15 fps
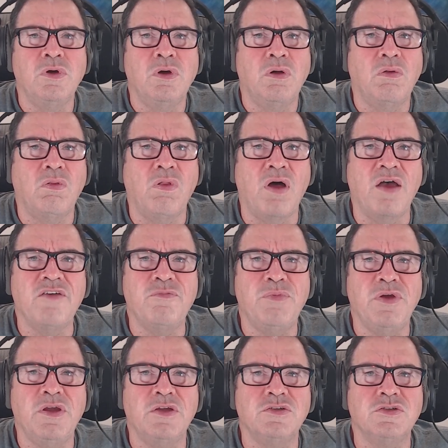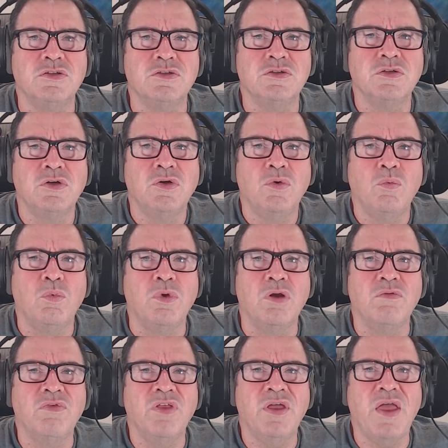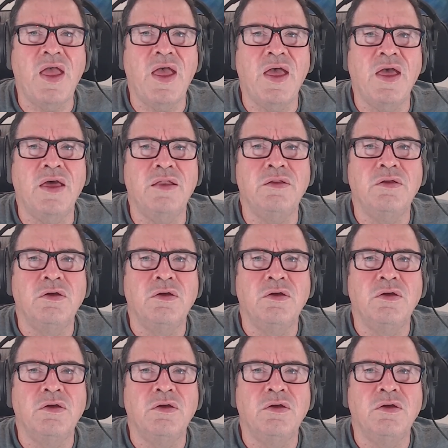live pages whenever they add